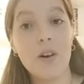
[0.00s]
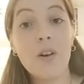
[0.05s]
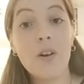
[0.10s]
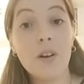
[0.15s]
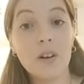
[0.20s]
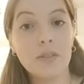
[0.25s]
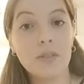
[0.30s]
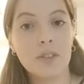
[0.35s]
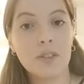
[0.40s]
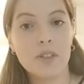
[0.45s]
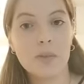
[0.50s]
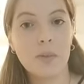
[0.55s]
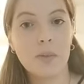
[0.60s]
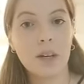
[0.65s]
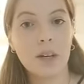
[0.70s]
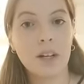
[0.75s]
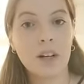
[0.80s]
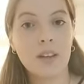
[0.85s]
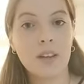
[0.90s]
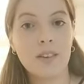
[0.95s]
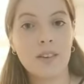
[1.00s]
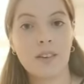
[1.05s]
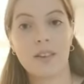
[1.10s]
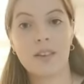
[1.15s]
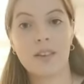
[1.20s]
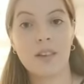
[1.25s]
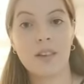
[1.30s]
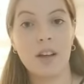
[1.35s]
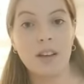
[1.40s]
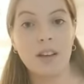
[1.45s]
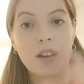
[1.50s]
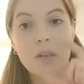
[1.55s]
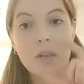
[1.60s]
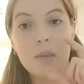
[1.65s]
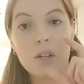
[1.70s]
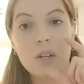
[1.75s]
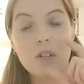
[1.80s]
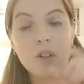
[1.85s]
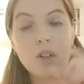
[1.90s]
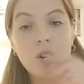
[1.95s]
all of the Jamaicans as that
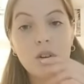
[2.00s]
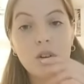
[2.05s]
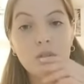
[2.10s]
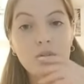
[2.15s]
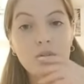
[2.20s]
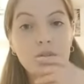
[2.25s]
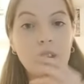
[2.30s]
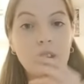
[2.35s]
image of